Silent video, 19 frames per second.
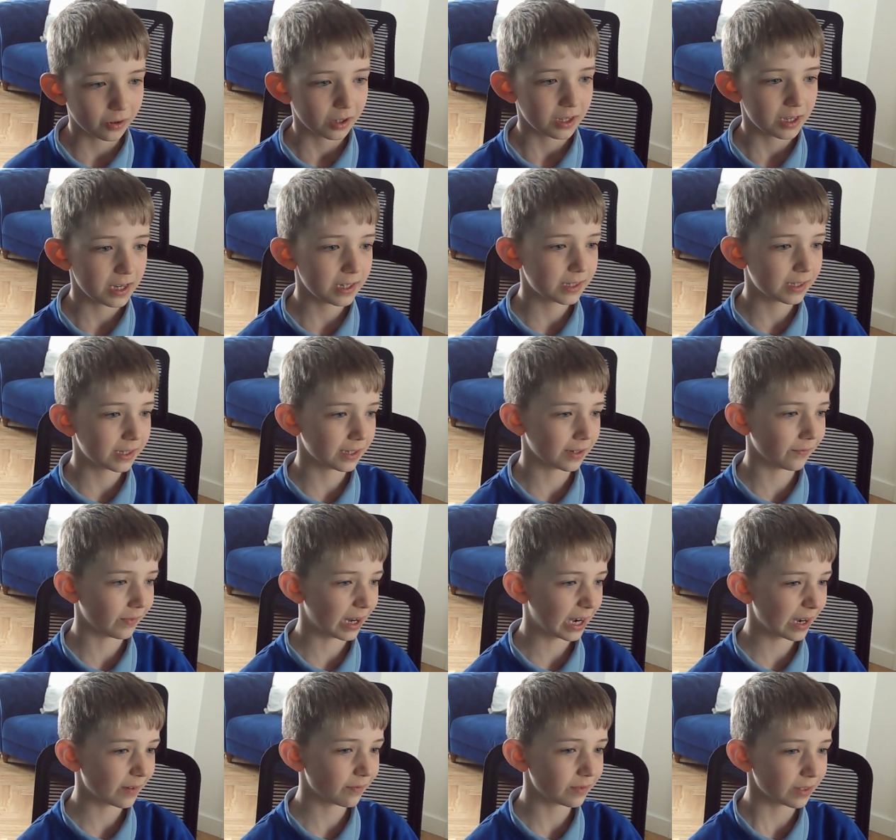
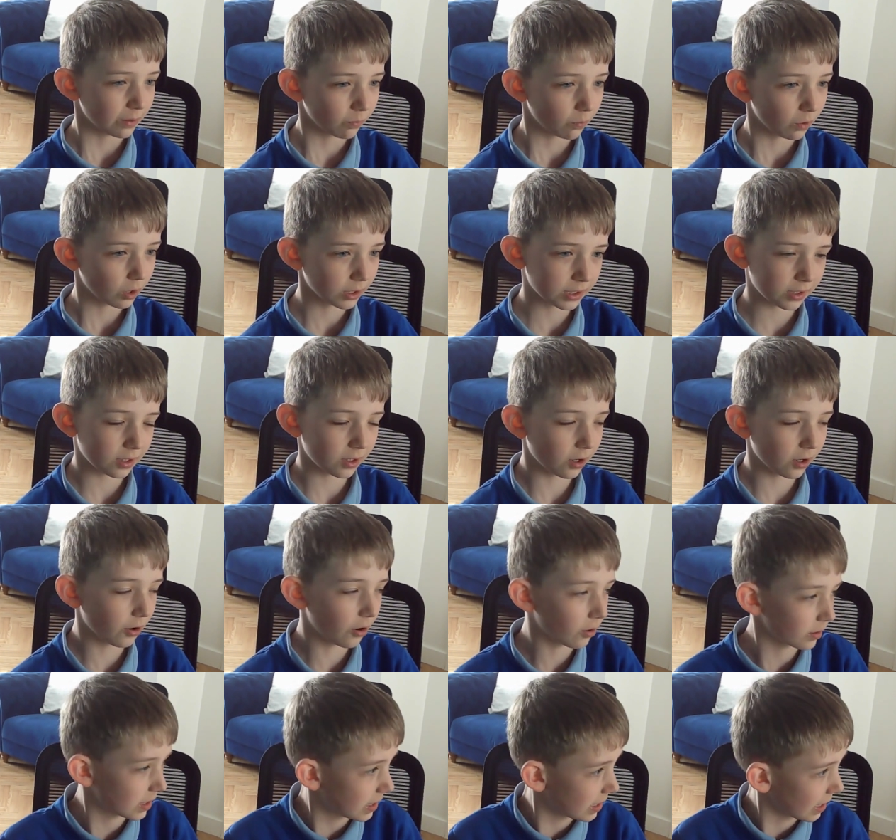survived it and wasn't
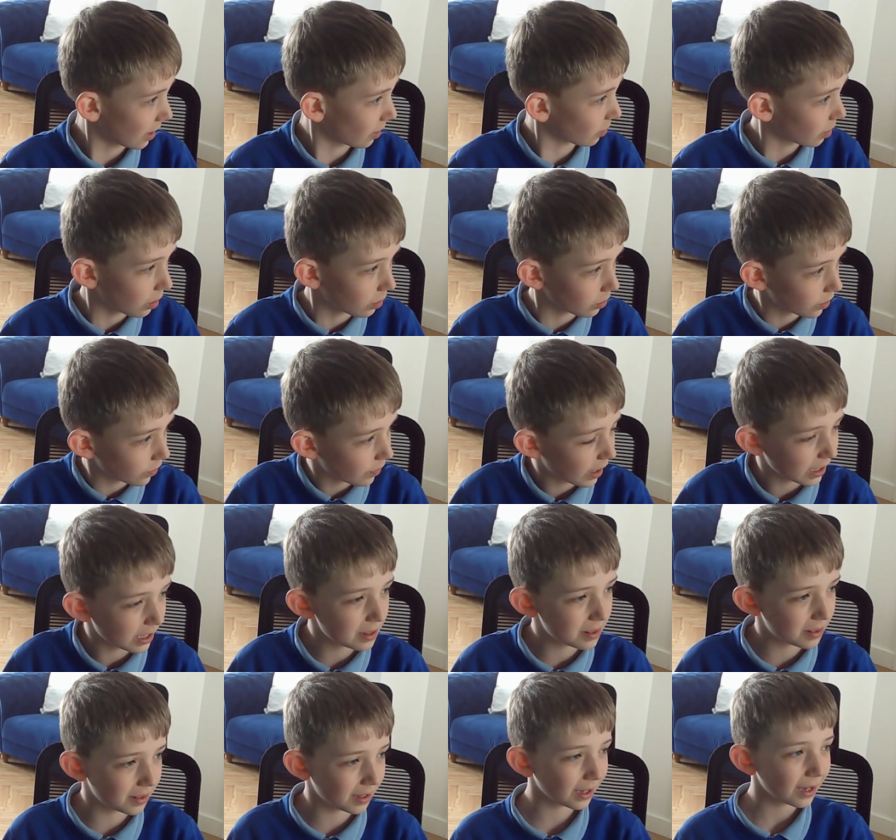knocked out cold or
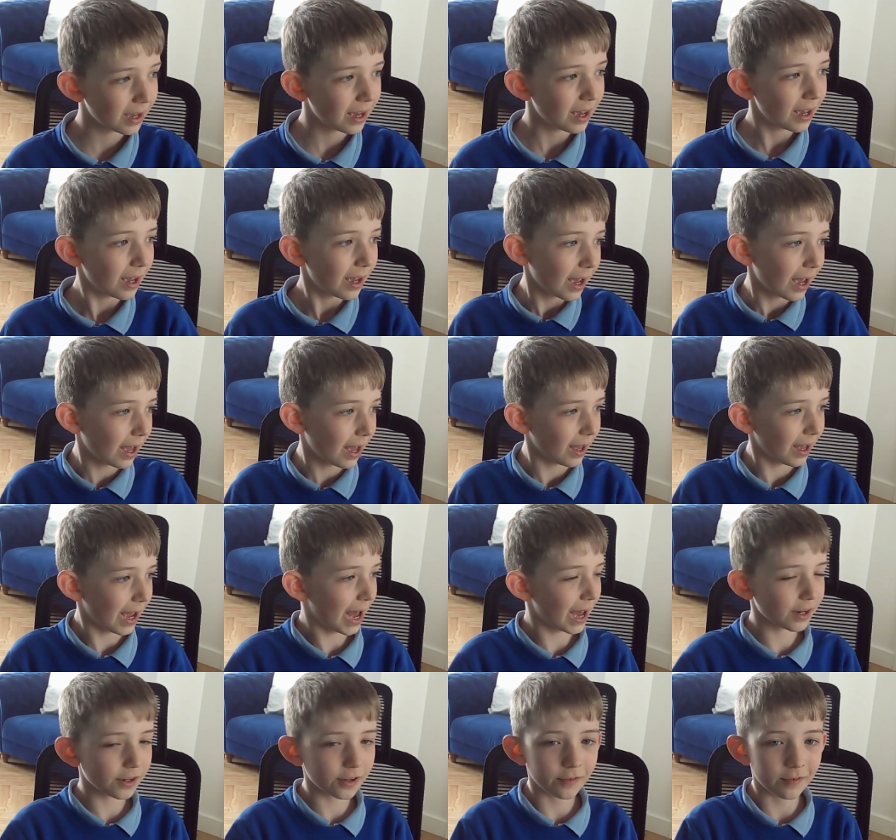anything.
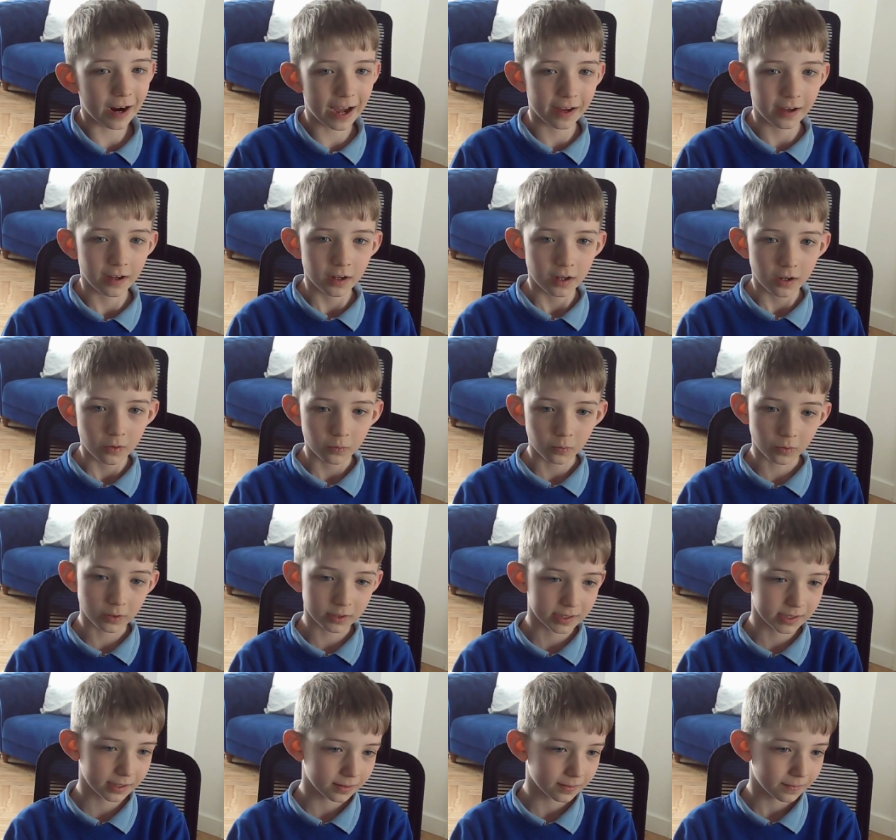Anoret
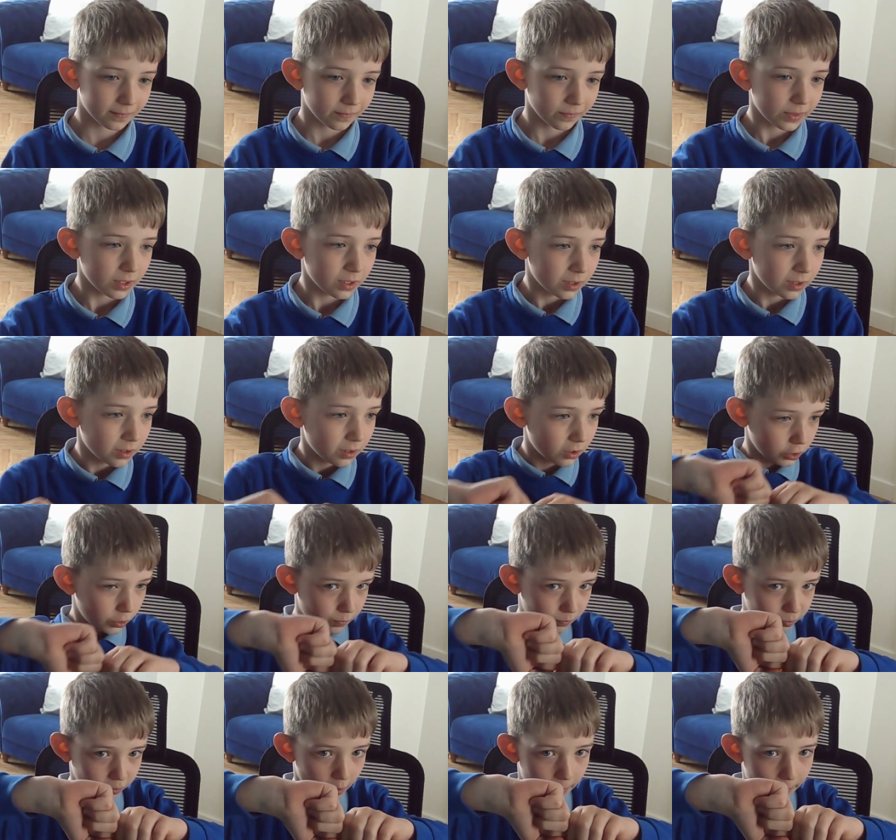was
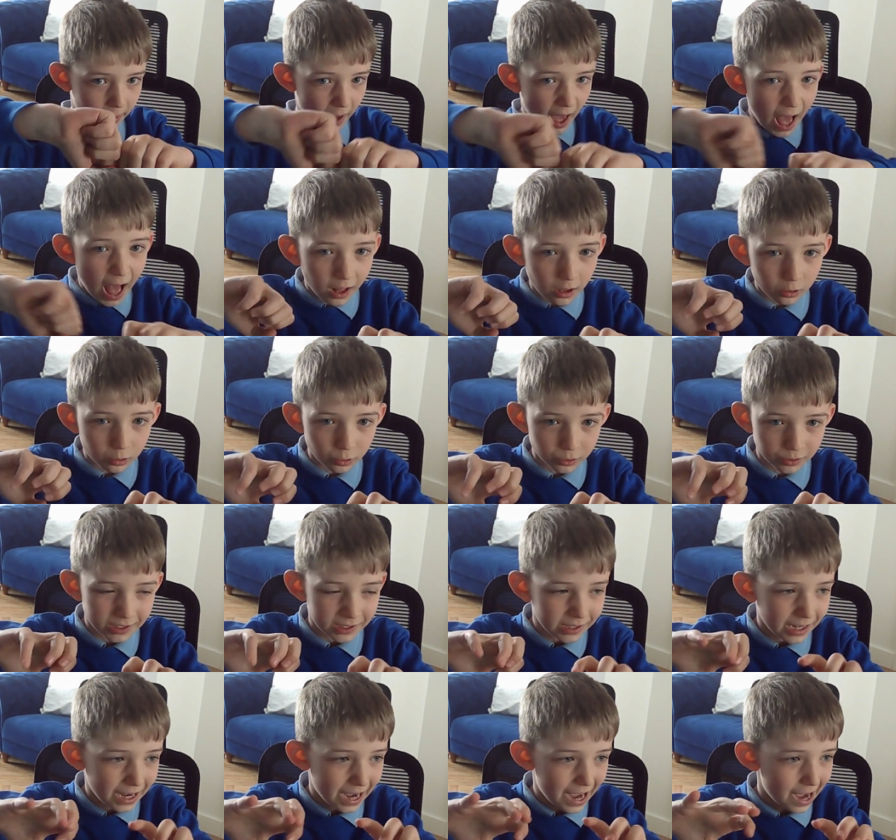propelled
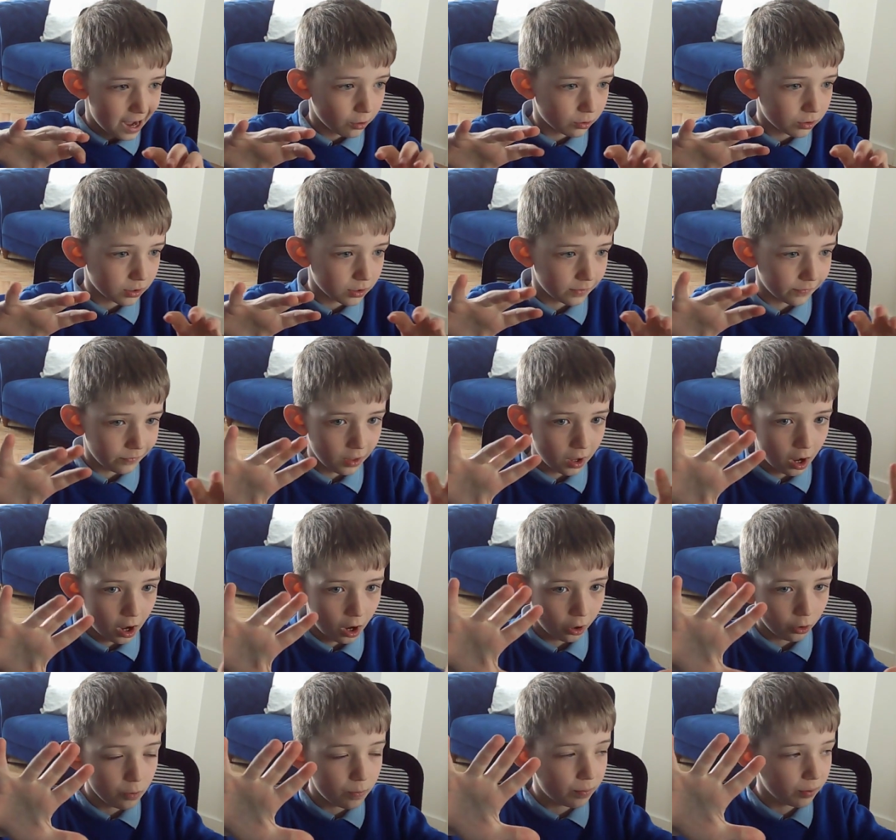out of the
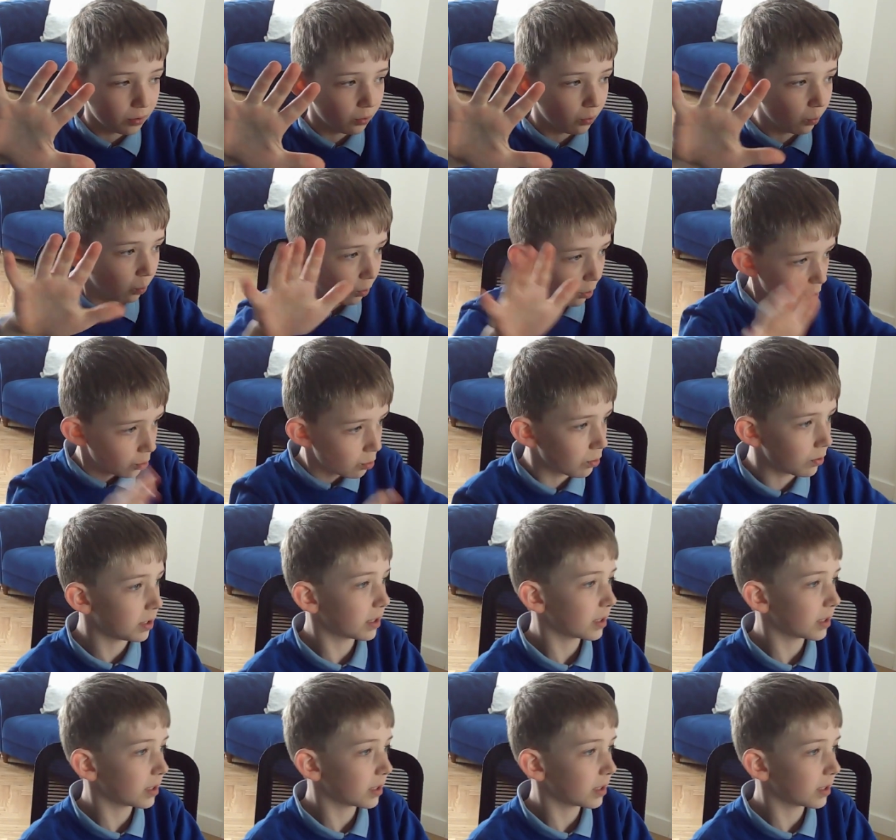open wound